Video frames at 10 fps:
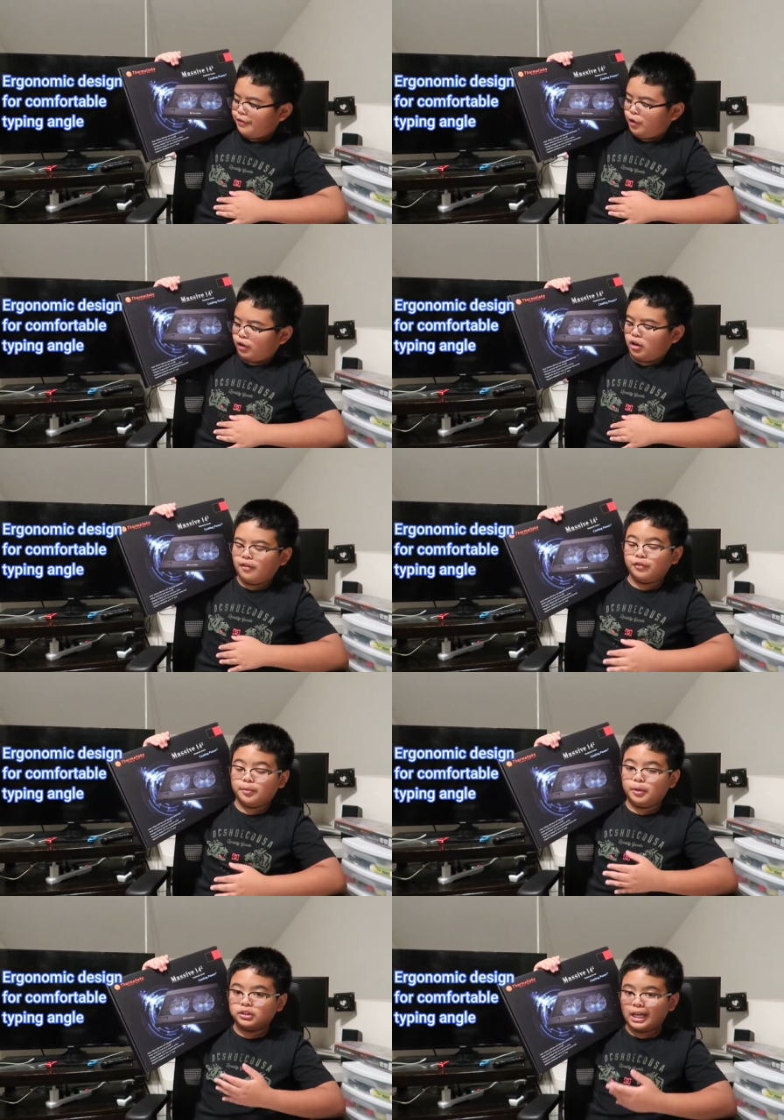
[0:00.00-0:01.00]
for
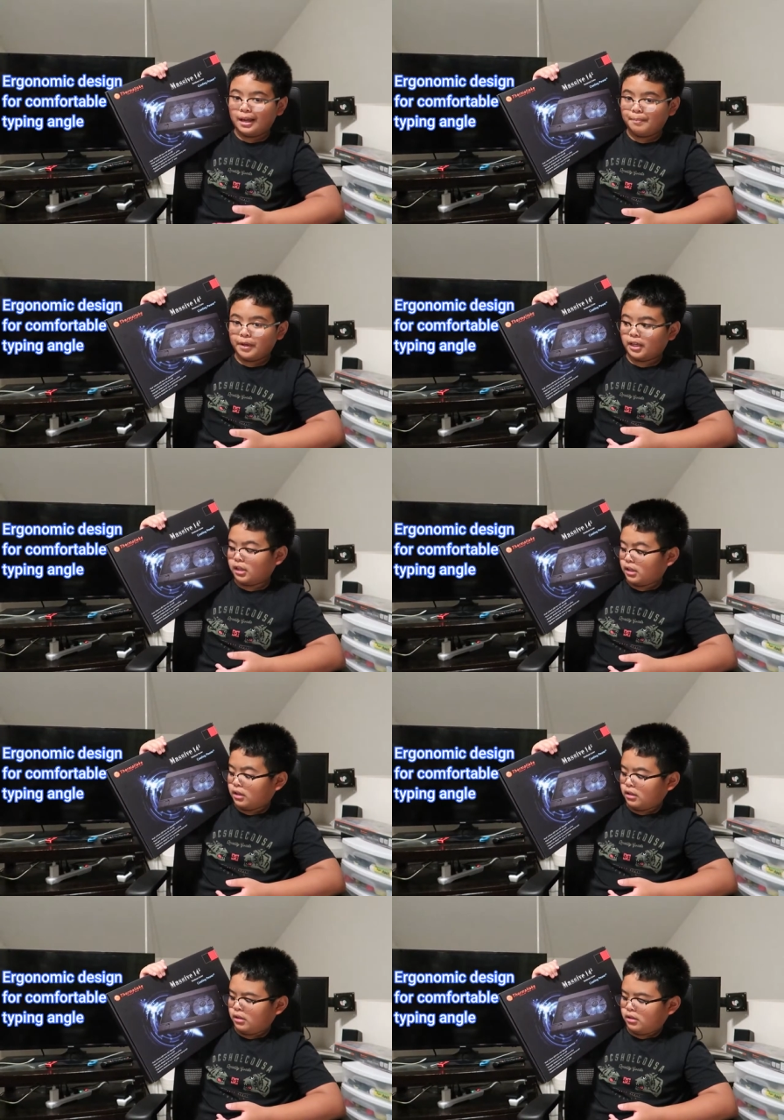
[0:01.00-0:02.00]
comfortable typing
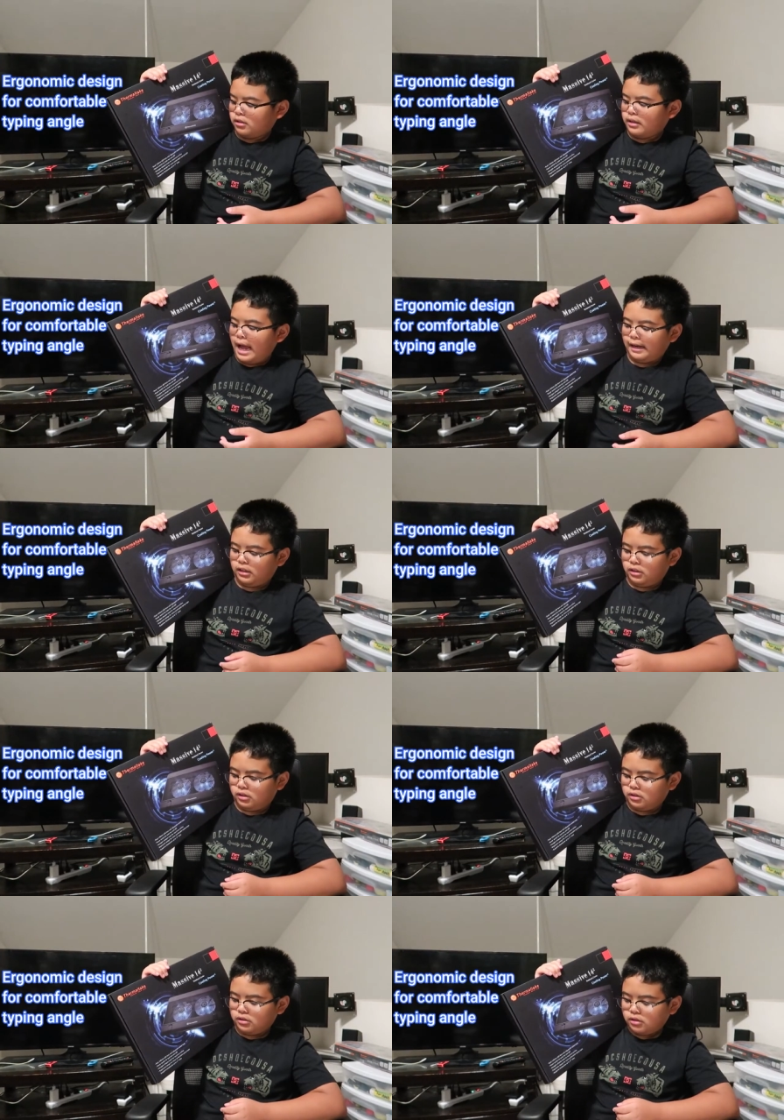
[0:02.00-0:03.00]
angle.